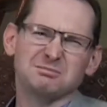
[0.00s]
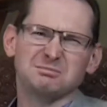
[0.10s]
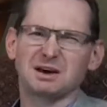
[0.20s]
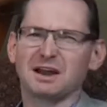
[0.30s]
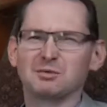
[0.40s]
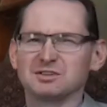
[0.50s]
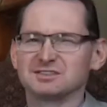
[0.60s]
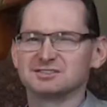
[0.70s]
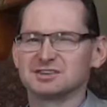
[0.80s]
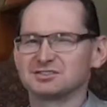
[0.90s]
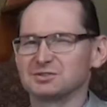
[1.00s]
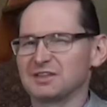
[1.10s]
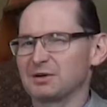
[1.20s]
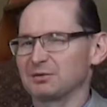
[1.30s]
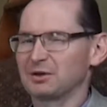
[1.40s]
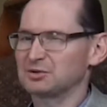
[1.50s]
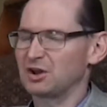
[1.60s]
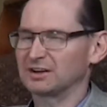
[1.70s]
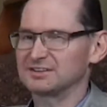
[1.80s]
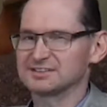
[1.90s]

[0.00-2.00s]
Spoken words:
But I wouldn't suggest doing that without talking to